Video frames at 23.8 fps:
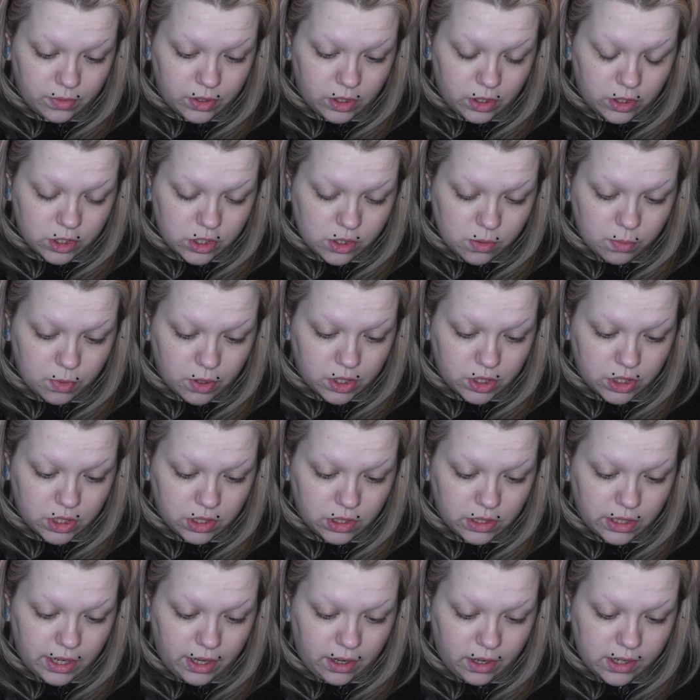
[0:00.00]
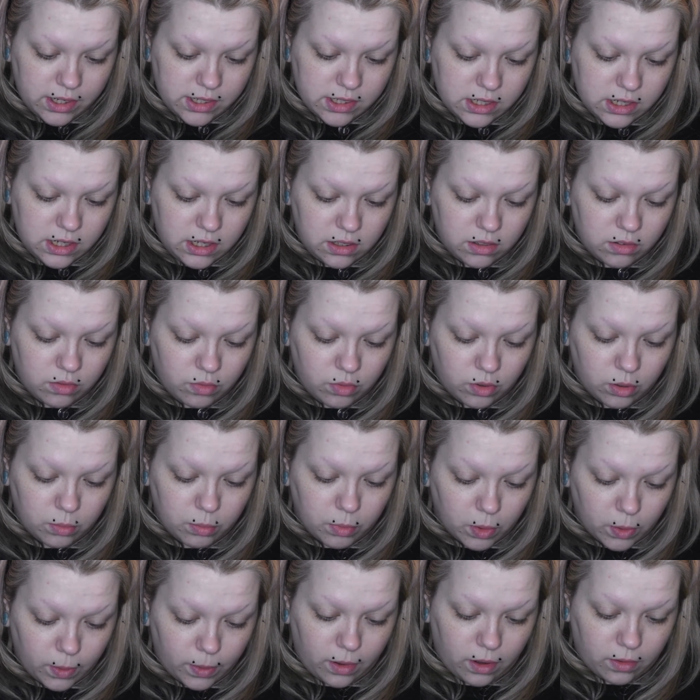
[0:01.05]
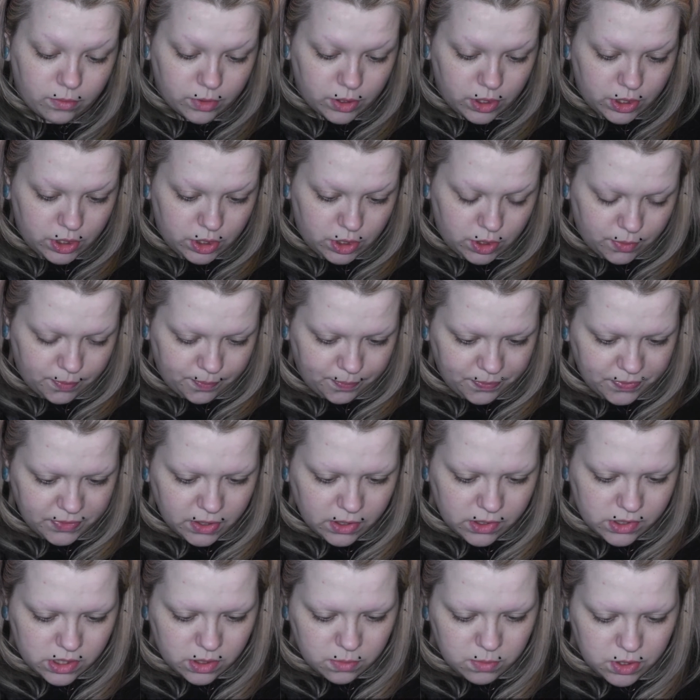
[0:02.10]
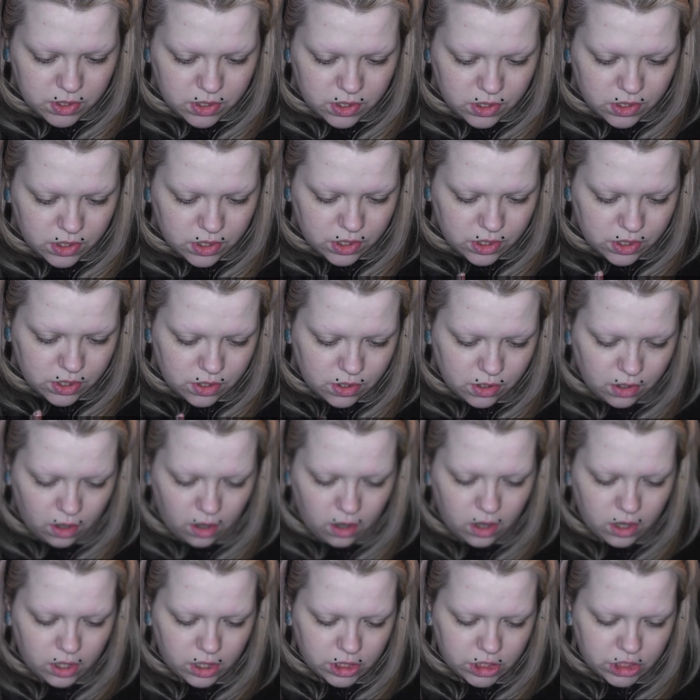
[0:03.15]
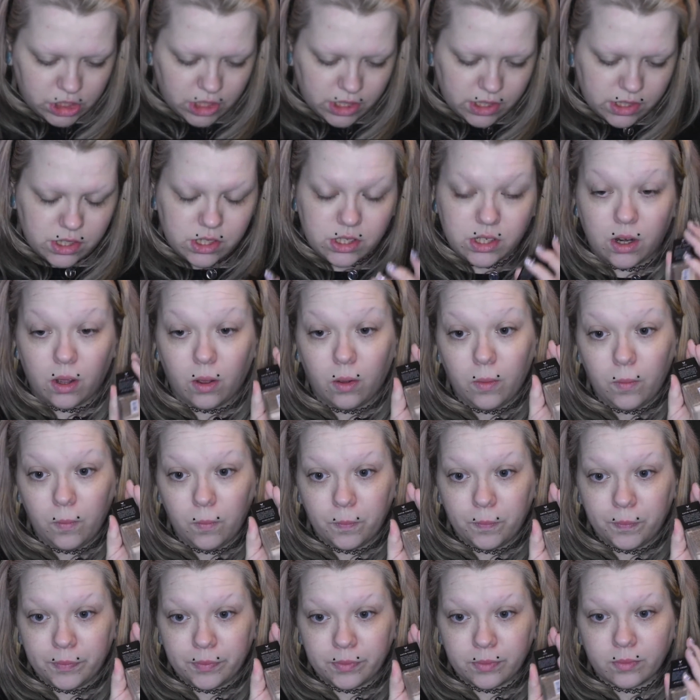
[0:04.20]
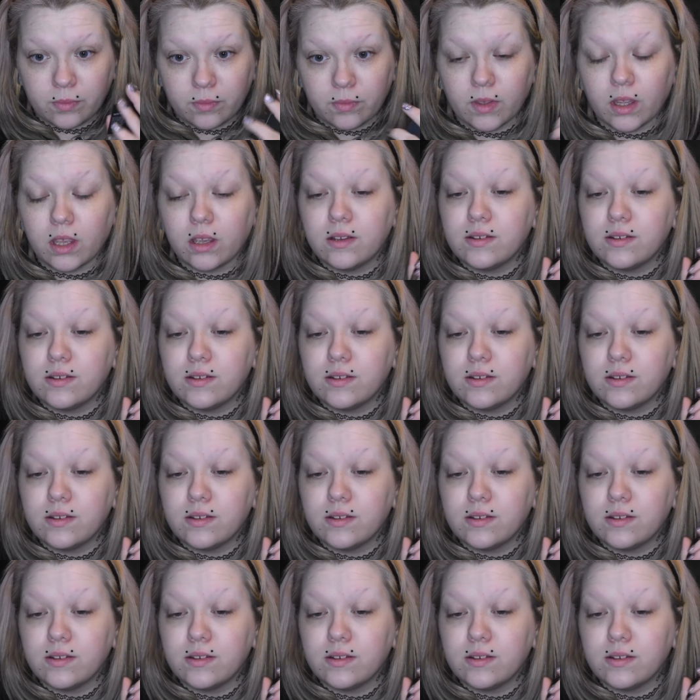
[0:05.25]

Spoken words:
or a foundation brush. Layer as needed for more coverage. Also, I'm using this shade Snow.